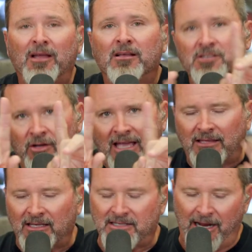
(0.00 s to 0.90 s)
So get
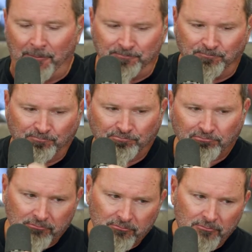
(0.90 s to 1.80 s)
this now.
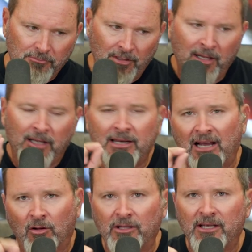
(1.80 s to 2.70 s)

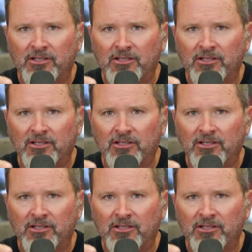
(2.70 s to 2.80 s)
Not only